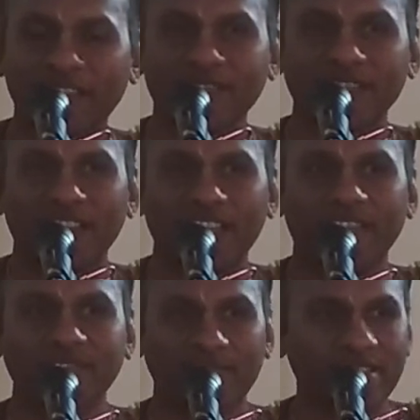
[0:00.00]
days,
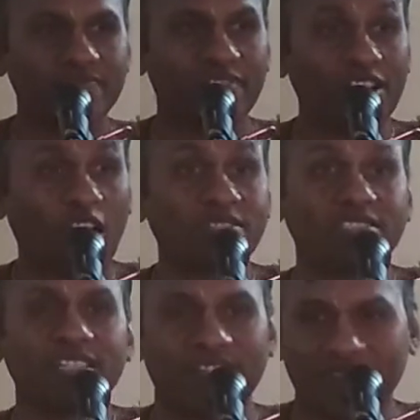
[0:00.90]
if somebody is very
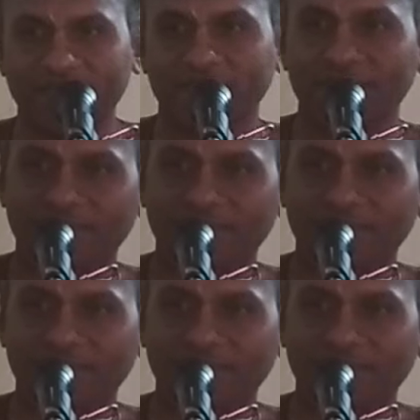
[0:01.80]
austere,